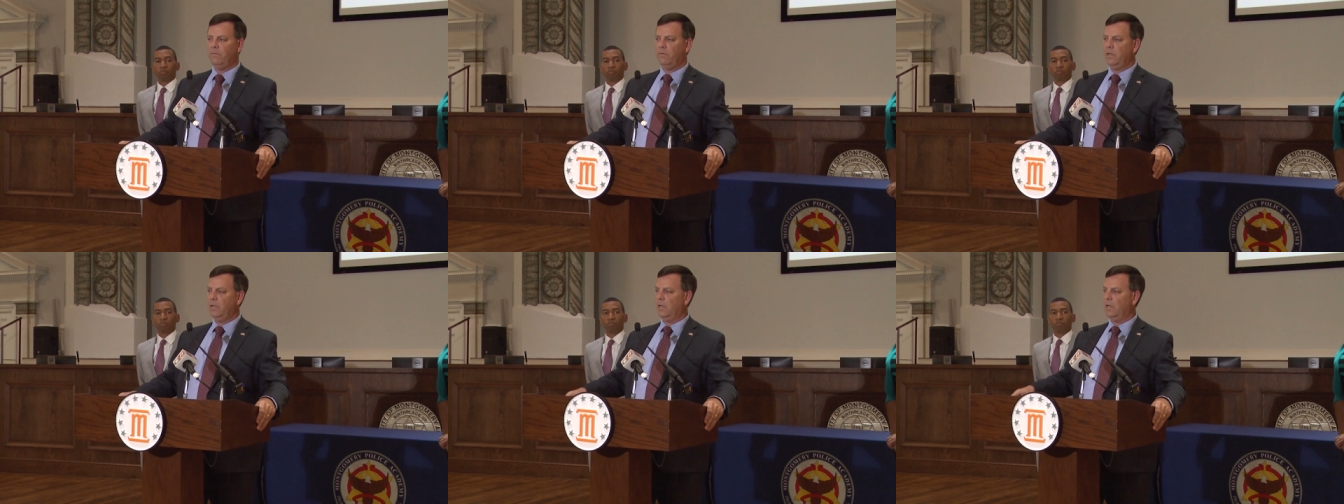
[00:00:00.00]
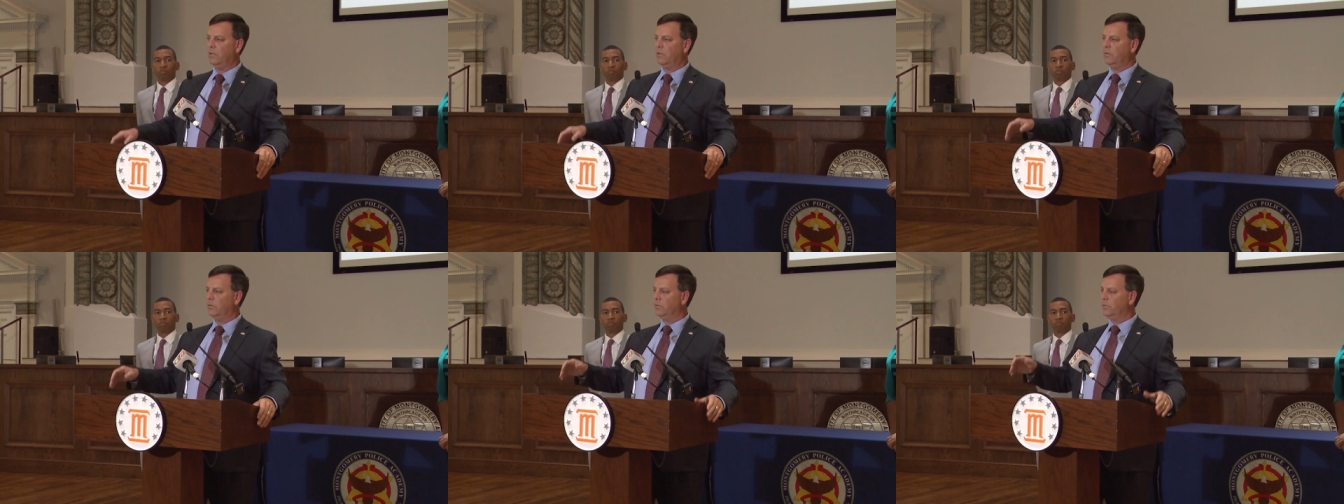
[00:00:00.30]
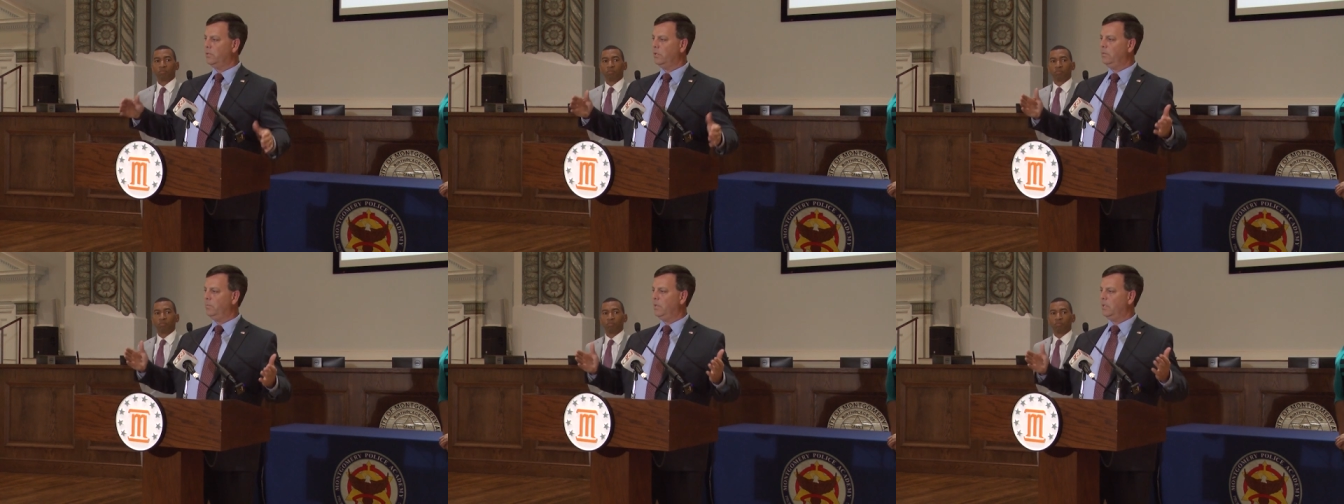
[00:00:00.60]
vehicle.
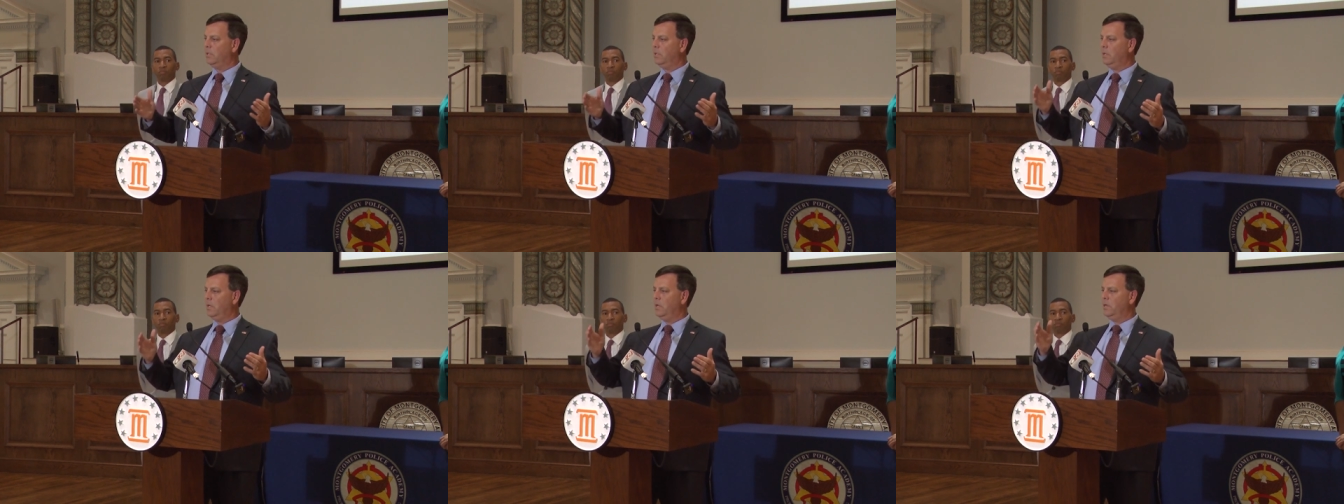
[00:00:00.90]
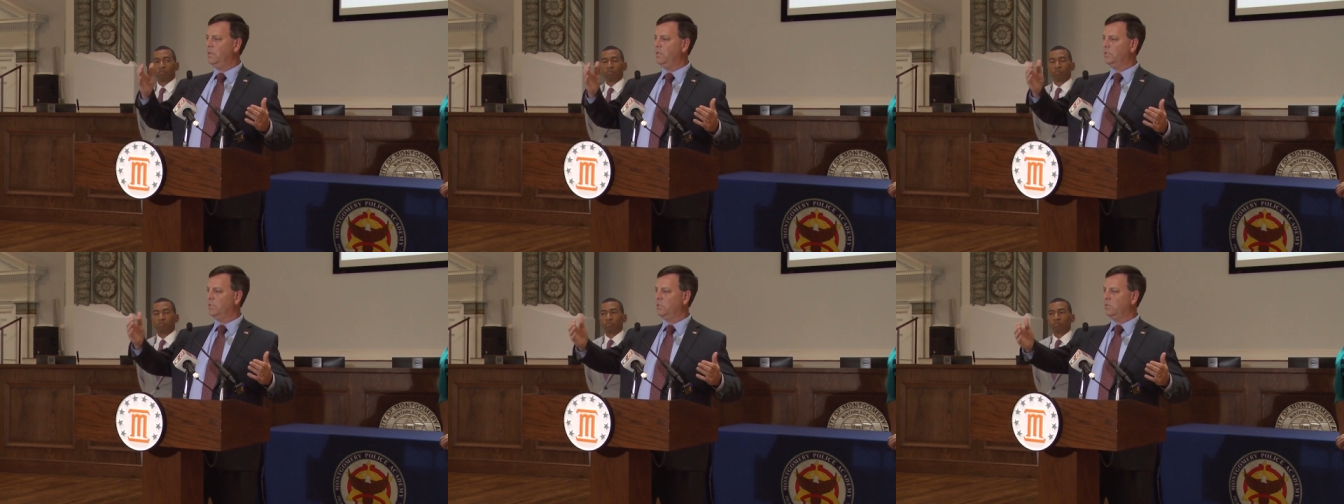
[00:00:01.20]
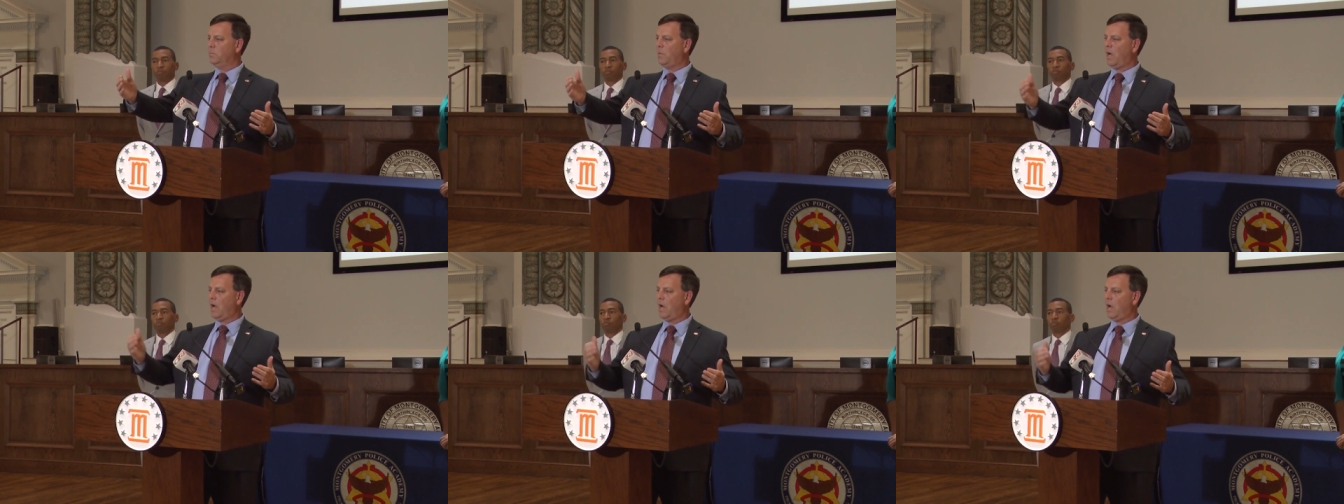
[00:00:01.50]
So to be clear, this
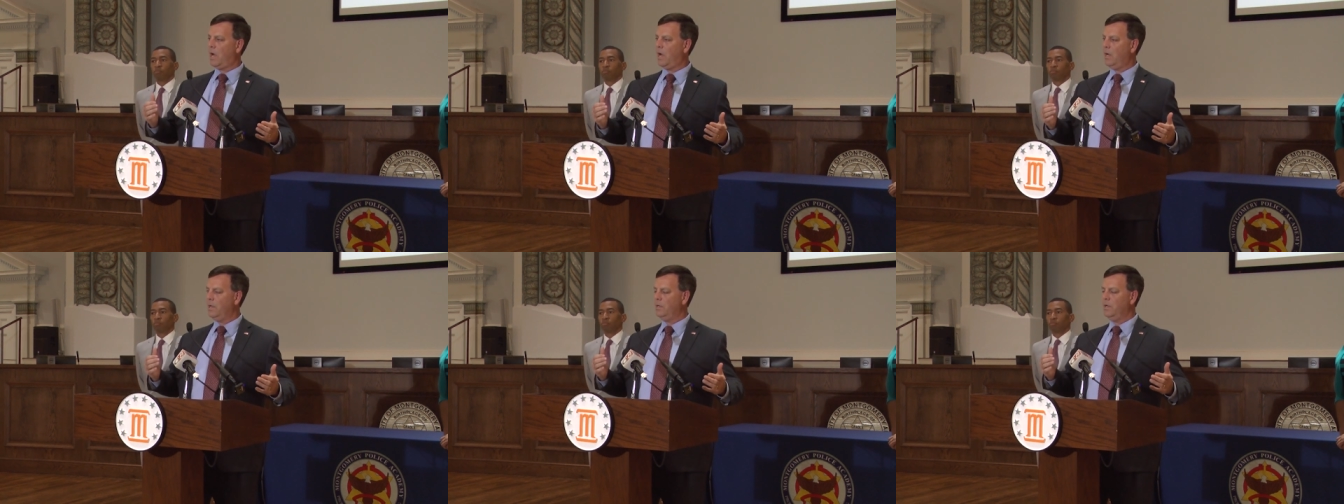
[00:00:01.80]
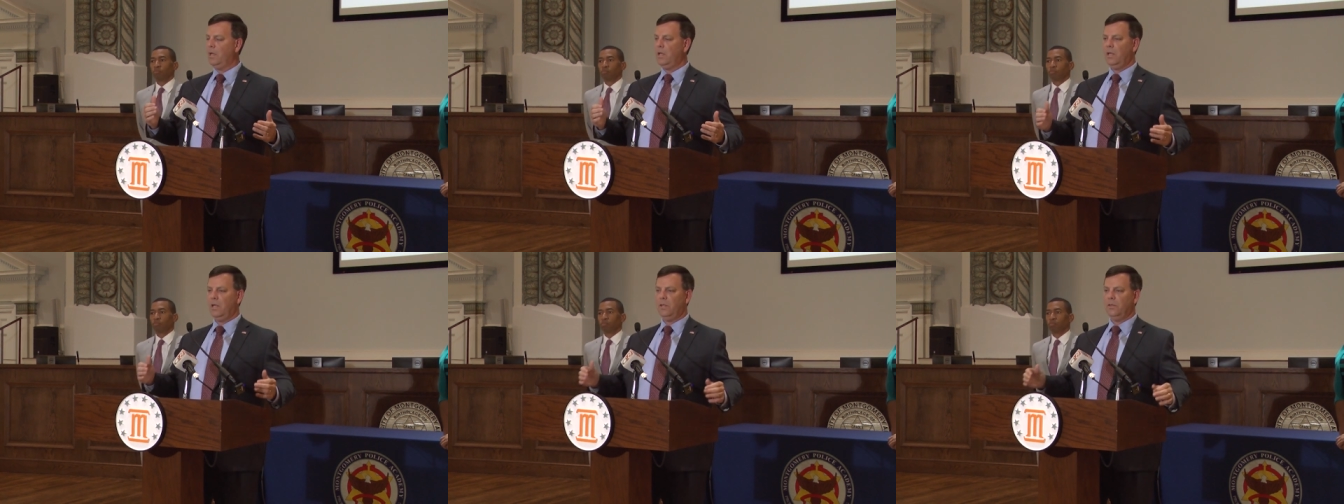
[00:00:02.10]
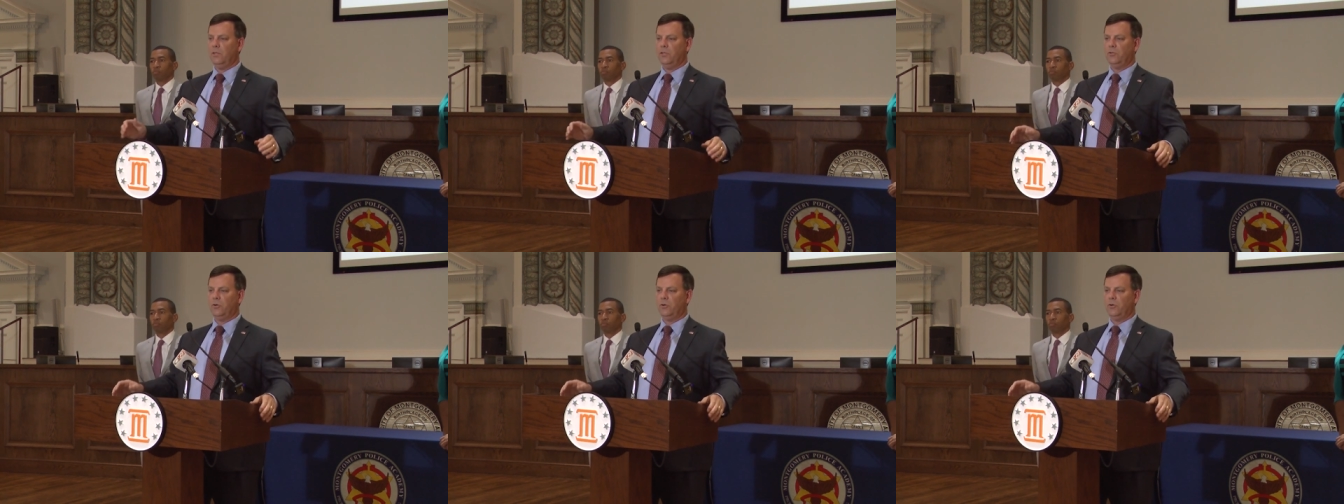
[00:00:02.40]
is behind the